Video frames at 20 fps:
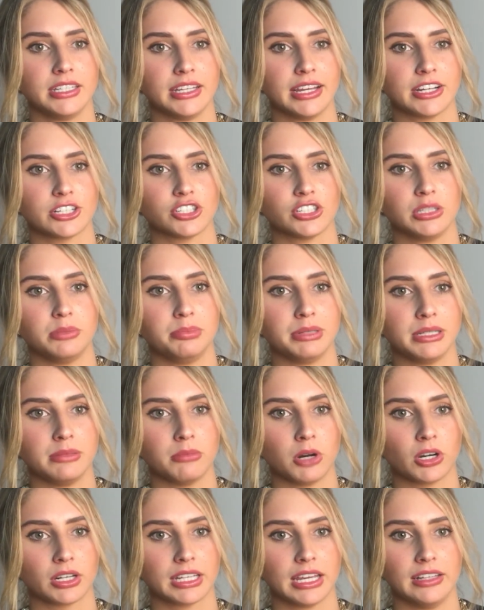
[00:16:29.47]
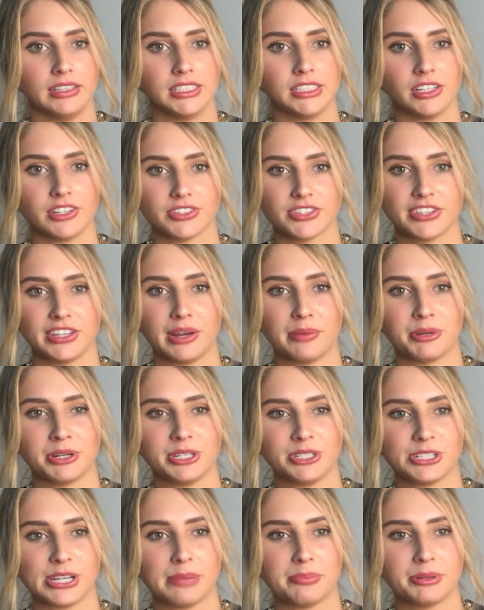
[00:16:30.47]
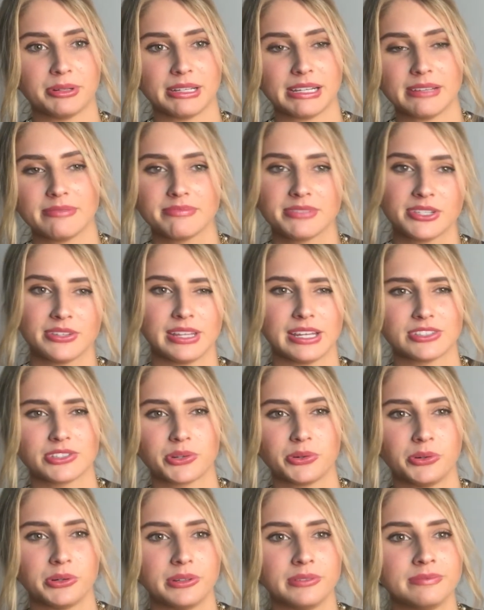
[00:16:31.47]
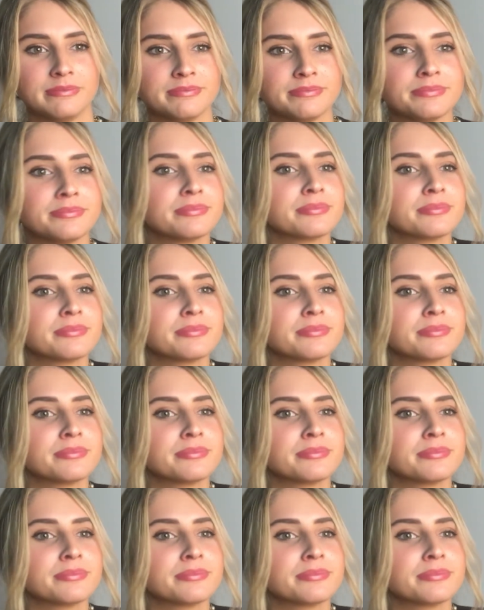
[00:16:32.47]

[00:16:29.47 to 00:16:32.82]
He actually beat Mark Kelly on Celebrity Jeopardy, so that's cool.